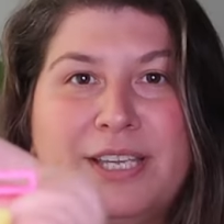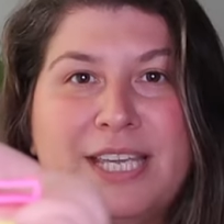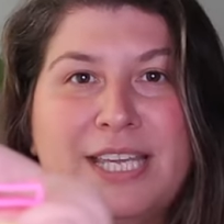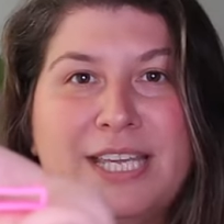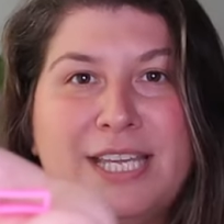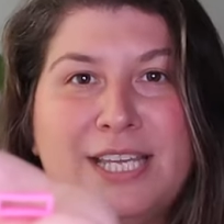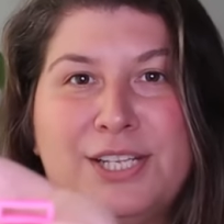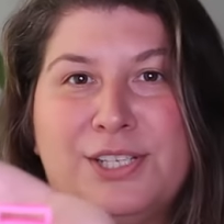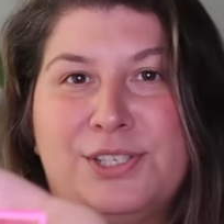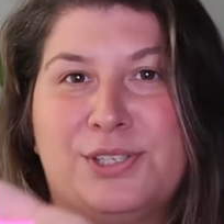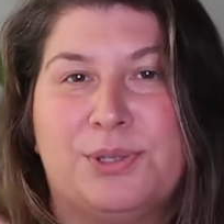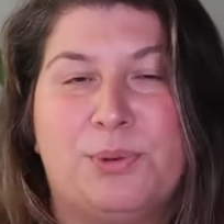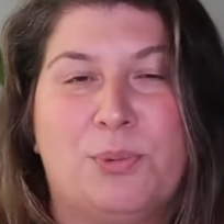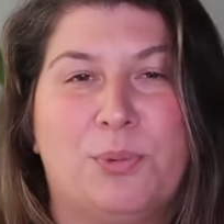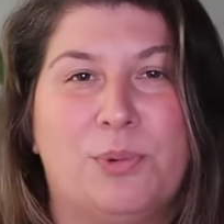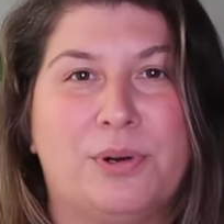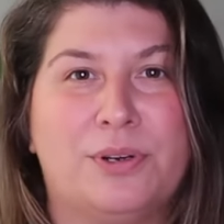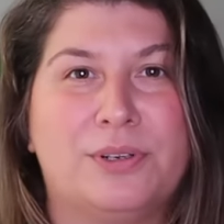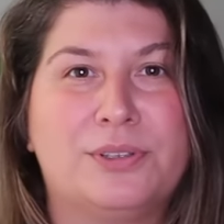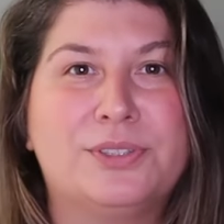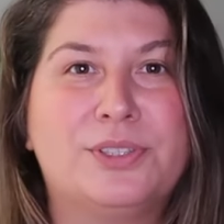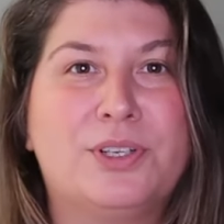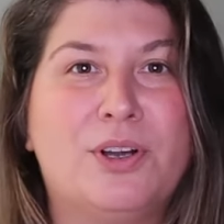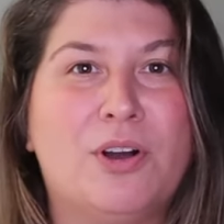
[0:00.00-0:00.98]
key to the
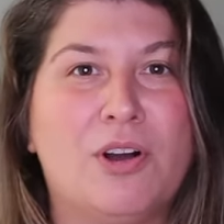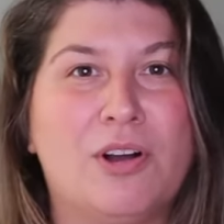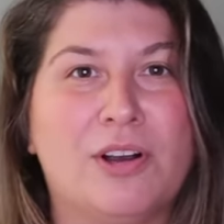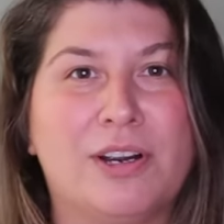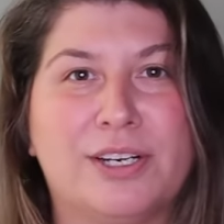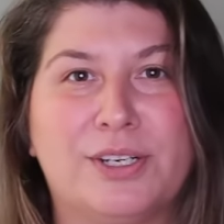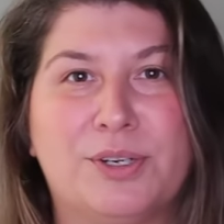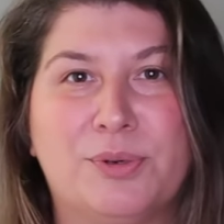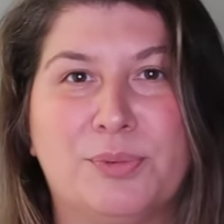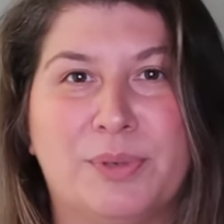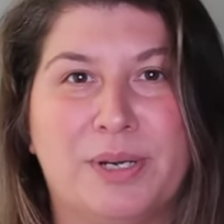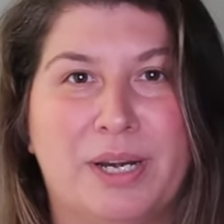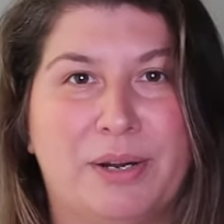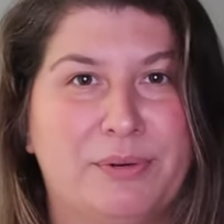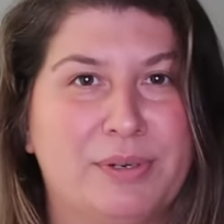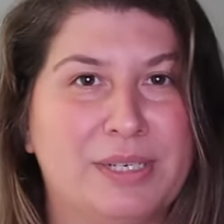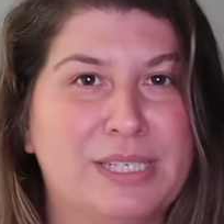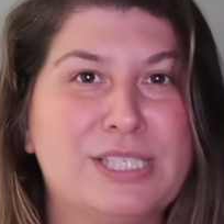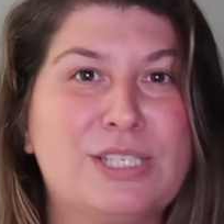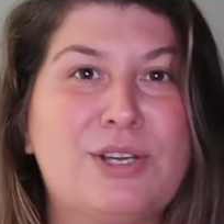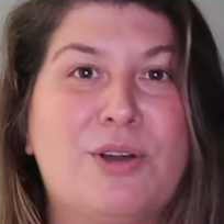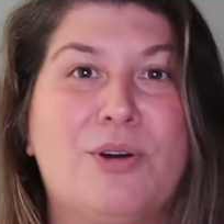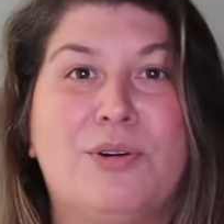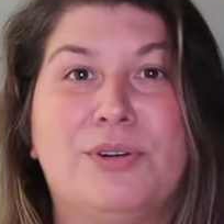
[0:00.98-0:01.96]
world card or whatever
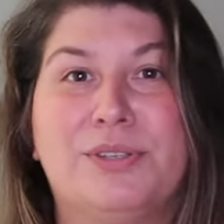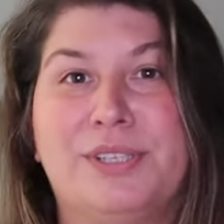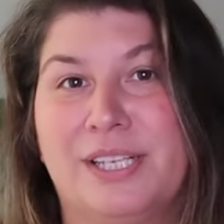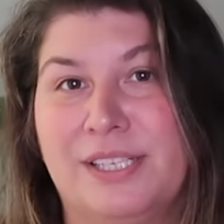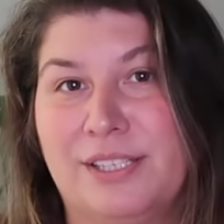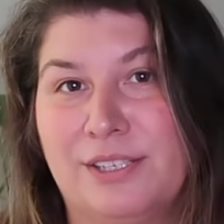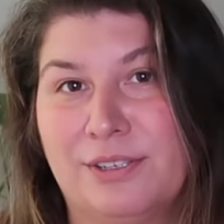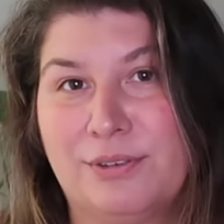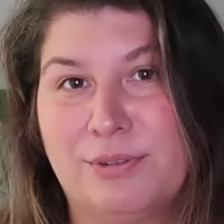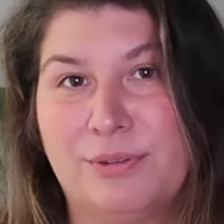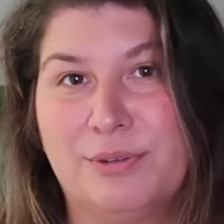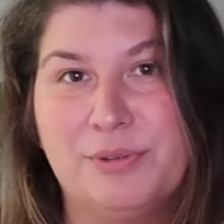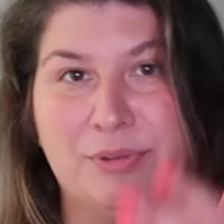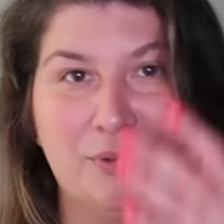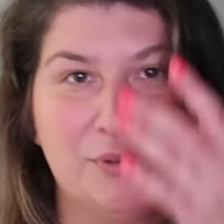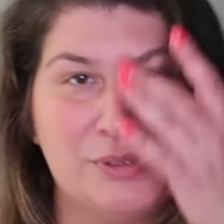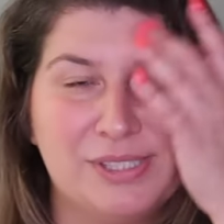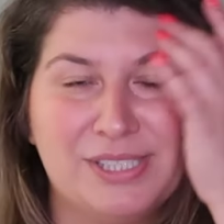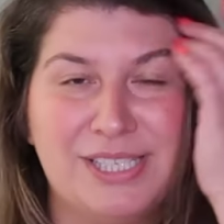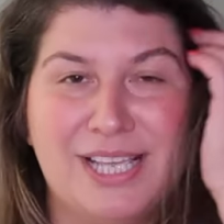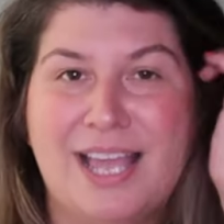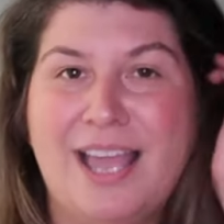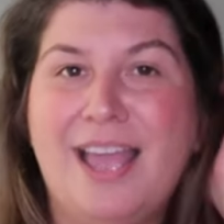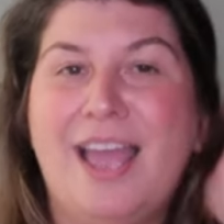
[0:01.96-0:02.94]
it's called on the cruise,